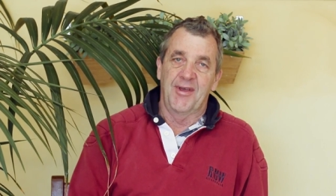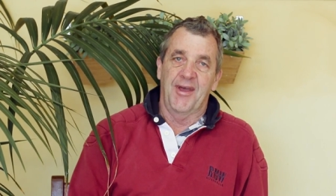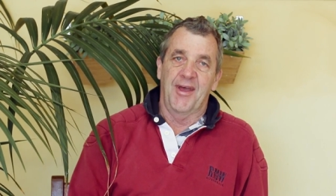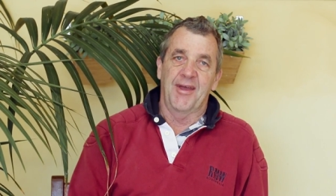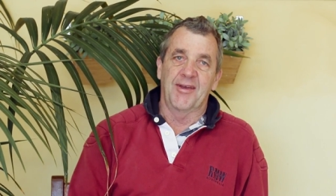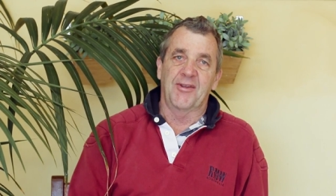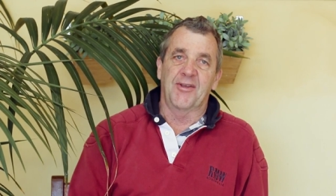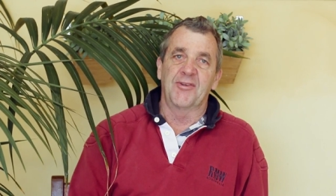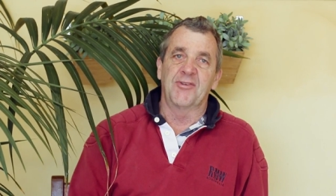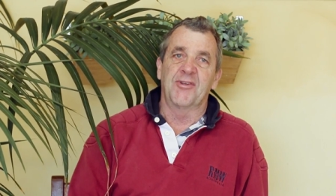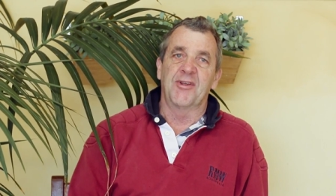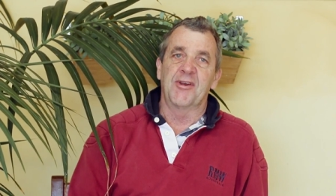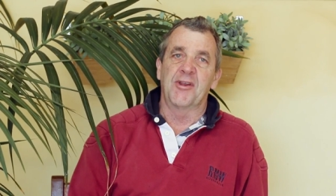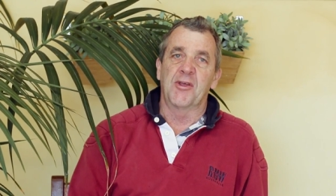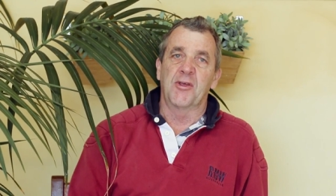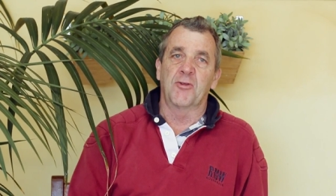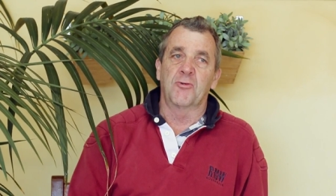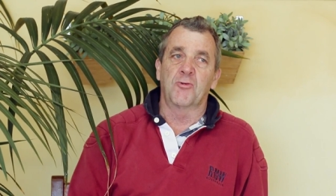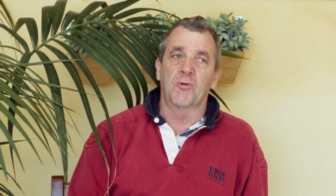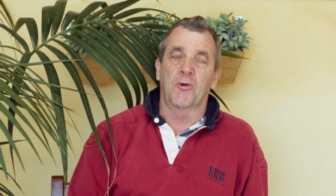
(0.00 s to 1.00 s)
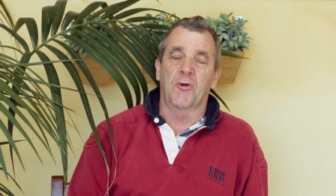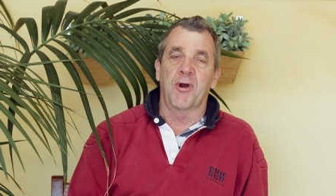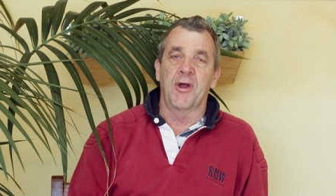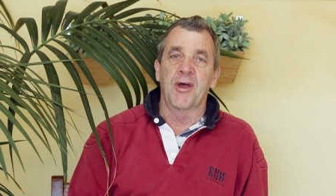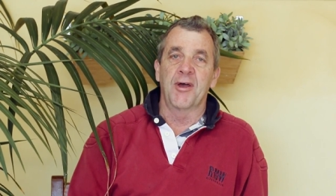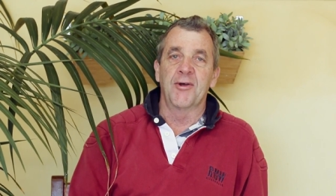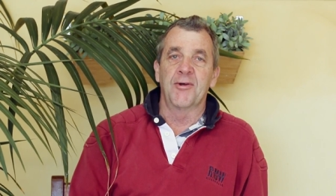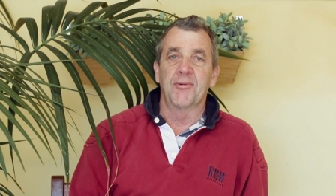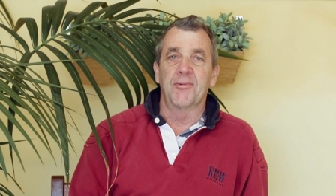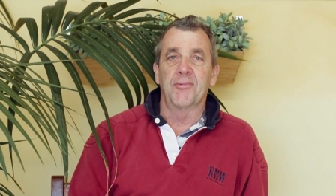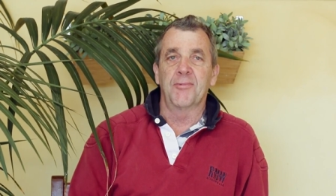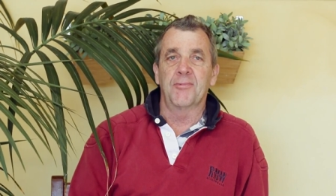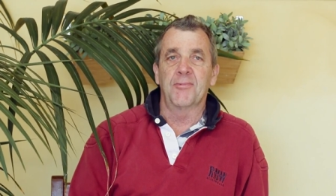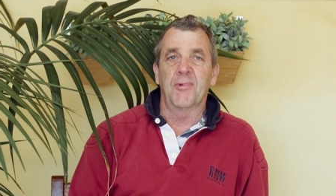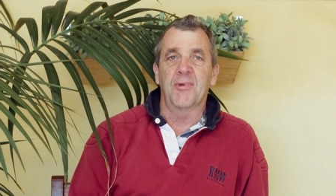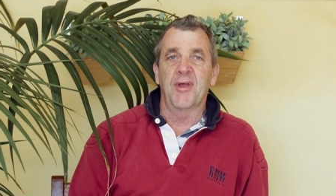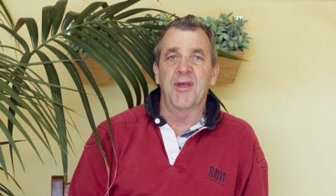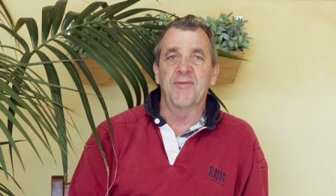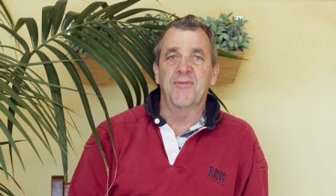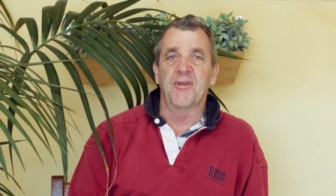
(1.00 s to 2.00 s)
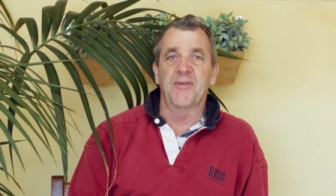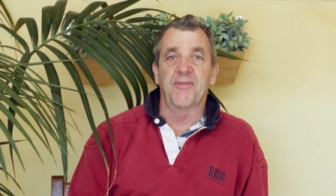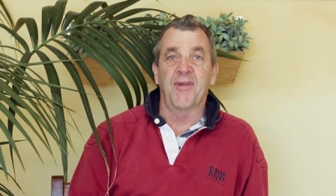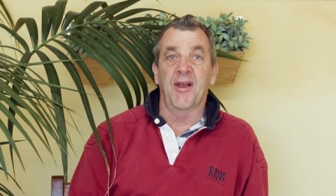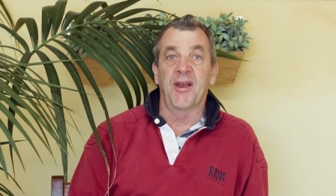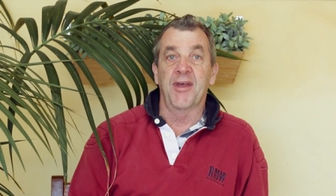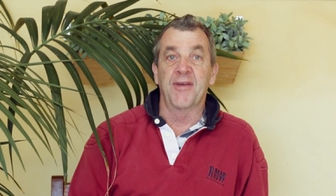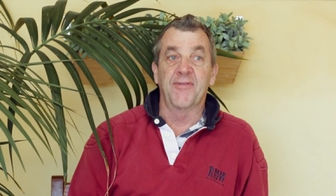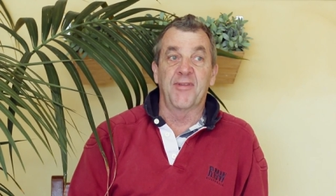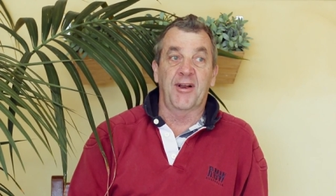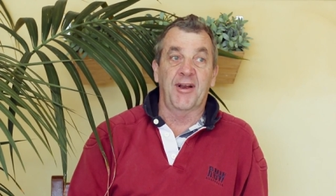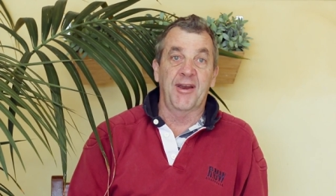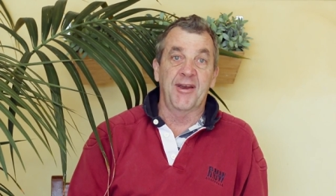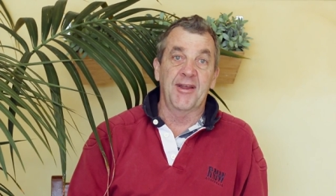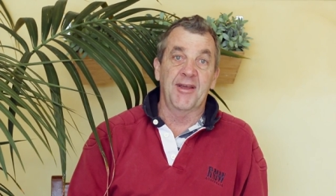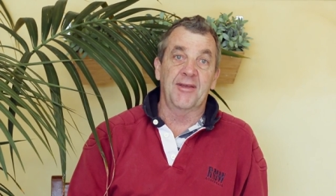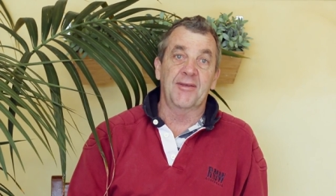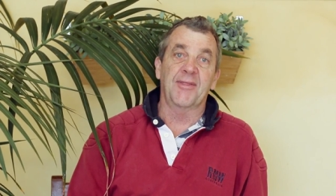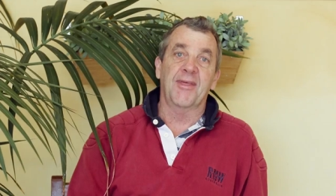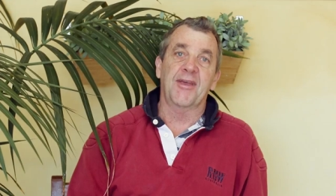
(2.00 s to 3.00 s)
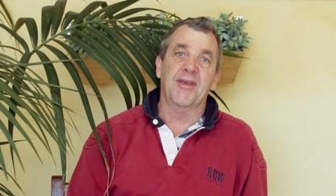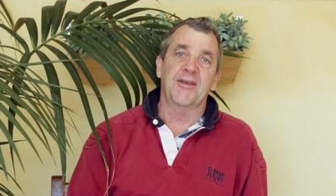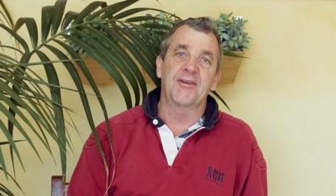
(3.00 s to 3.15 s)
and continuing to grow. Even if they leave the clinic, they